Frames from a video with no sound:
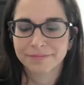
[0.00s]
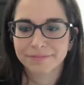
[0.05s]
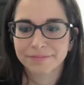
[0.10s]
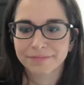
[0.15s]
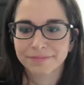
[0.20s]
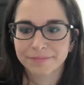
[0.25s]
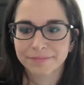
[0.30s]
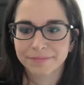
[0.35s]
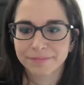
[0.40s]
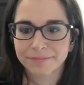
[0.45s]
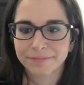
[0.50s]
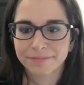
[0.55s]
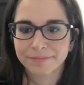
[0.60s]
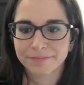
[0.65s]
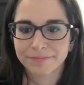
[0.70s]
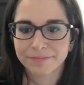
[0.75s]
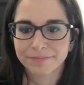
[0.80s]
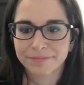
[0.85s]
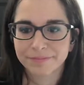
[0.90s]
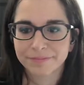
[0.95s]

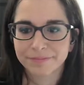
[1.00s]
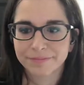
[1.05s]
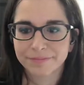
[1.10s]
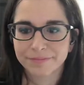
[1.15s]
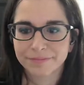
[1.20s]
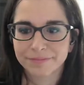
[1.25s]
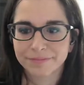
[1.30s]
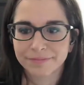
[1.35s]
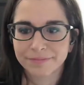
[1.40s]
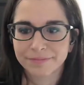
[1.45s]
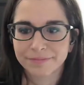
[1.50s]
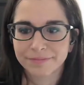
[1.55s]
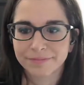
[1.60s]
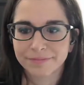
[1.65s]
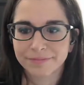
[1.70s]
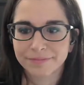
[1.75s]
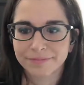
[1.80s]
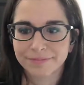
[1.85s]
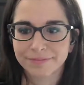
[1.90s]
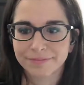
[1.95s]

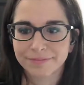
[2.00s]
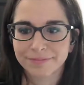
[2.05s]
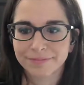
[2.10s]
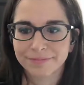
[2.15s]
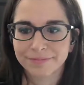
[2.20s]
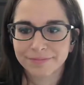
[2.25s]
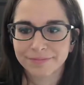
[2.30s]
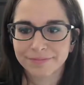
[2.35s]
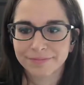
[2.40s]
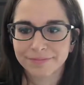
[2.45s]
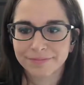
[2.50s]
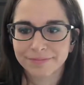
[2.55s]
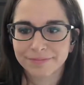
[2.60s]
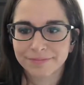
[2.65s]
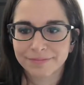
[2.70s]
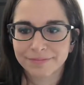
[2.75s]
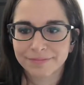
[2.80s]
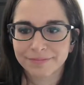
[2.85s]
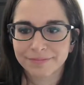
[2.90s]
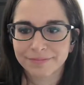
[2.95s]

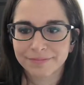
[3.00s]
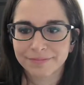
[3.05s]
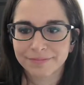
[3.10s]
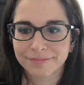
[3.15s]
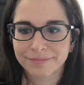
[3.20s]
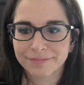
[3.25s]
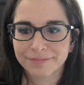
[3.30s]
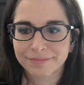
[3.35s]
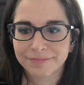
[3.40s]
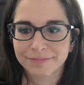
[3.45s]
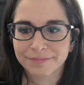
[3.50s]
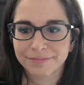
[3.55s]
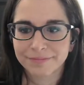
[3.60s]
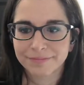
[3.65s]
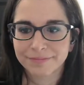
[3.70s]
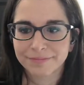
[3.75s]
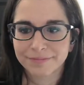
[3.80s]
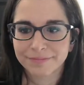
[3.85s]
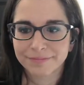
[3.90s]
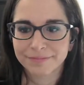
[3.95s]

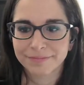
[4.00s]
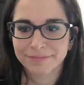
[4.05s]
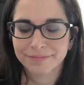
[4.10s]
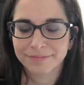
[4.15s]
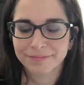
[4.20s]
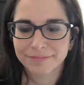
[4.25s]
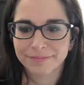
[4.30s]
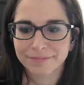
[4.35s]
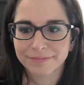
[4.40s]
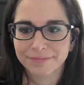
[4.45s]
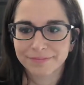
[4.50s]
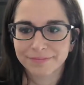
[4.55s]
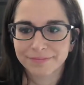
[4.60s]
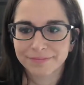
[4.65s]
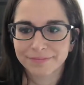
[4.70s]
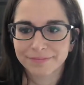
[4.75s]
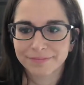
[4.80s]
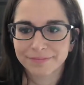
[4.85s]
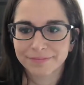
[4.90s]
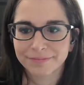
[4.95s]

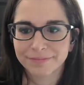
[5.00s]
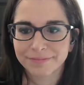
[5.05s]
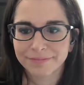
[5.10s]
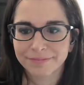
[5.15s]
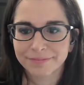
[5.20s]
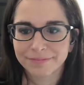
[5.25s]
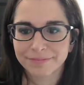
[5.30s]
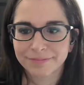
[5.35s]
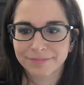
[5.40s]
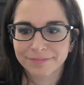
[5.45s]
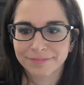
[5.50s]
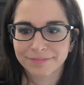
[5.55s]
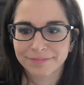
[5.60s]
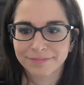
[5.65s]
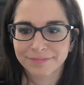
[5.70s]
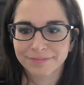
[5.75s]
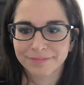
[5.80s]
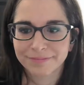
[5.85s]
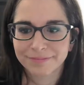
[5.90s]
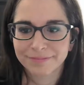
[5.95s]
(no one is talking)